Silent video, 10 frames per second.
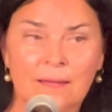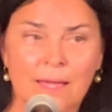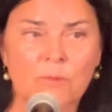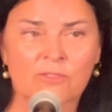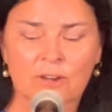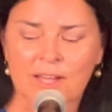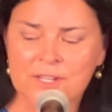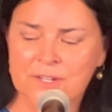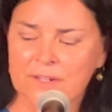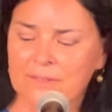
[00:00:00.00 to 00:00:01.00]

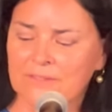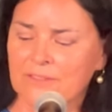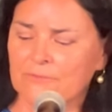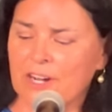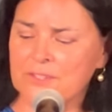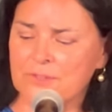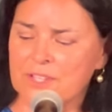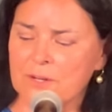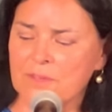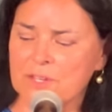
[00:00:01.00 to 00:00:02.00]
Camouflage Fraser
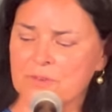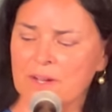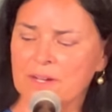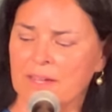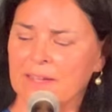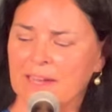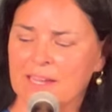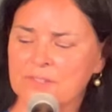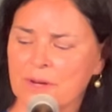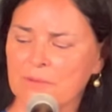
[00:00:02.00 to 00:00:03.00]
said with a shrug,
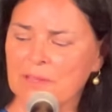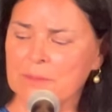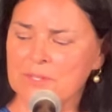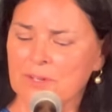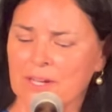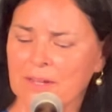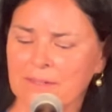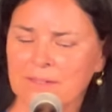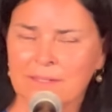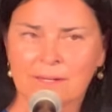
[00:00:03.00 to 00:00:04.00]
answering William's look.
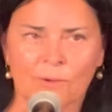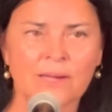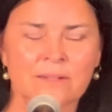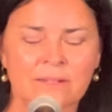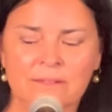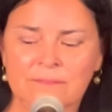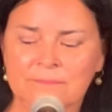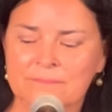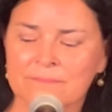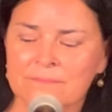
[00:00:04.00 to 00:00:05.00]
What?
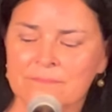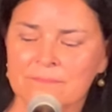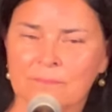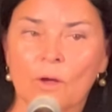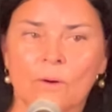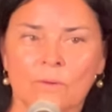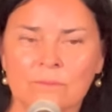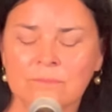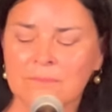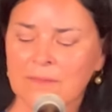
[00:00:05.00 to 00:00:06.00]

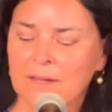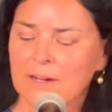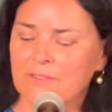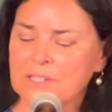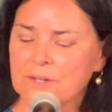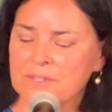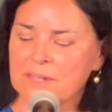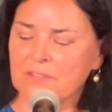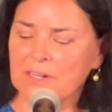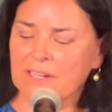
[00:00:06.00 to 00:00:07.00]
Oh. Fraser was
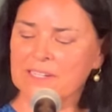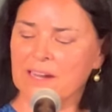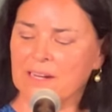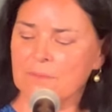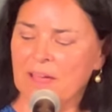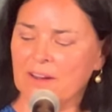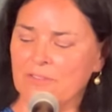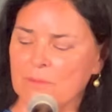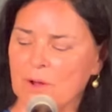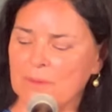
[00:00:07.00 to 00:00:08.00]
evidently taken aback
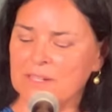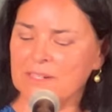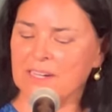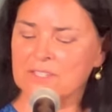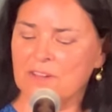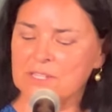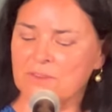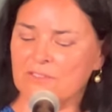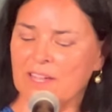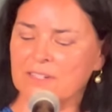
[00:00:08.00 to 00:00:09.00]
for a moment, and his face
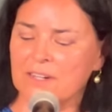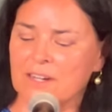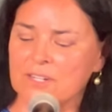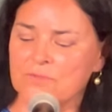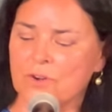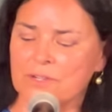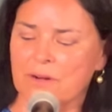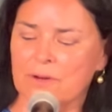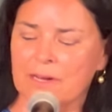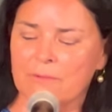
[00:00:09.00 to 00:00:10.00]
reflected an
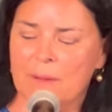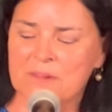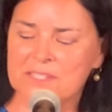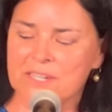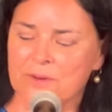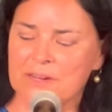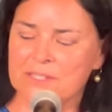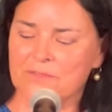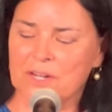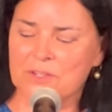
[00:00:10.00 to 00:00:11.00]
extraordinarily rapid
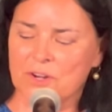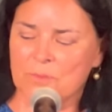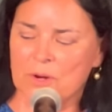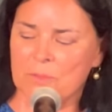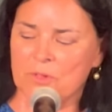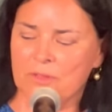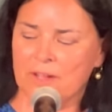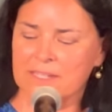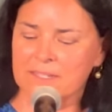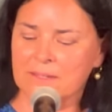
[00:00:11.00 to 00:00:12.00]
series of uninterpretable
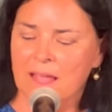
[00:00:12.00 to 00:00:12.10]
thoughts.